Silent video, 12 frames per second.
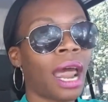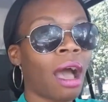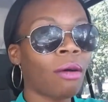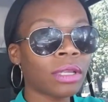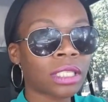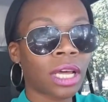
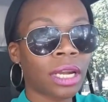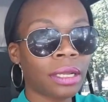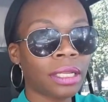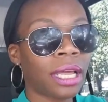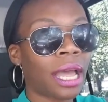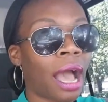that I was
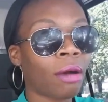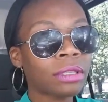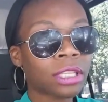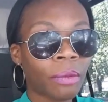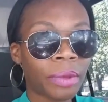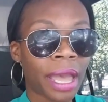
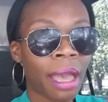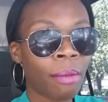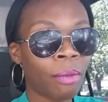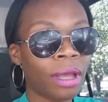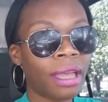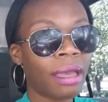gonna be
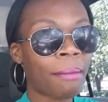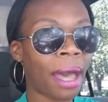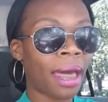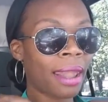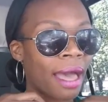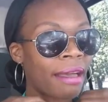happy with
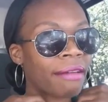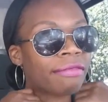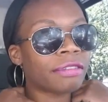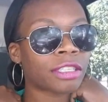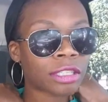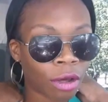in my
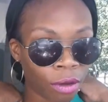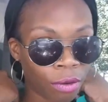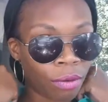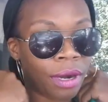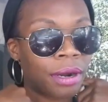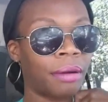life.
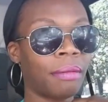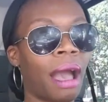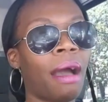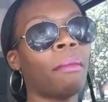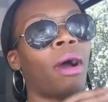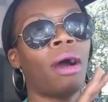So
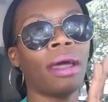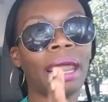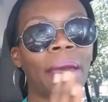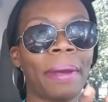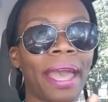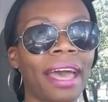I'm
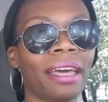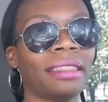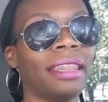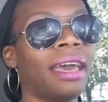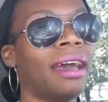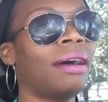on that
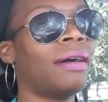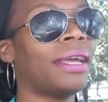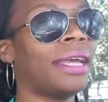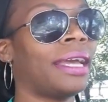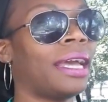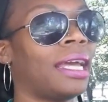path
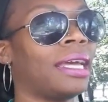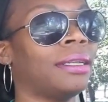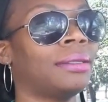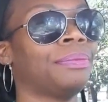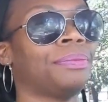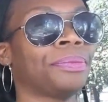now,
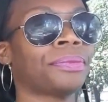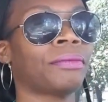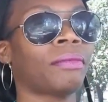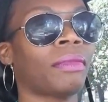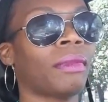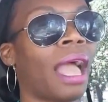and
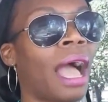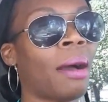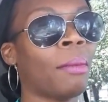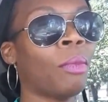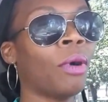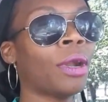
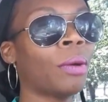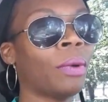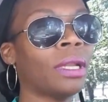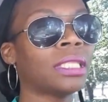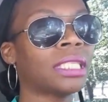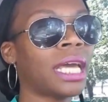I'm more
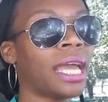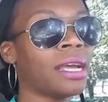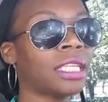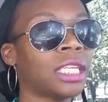than willing to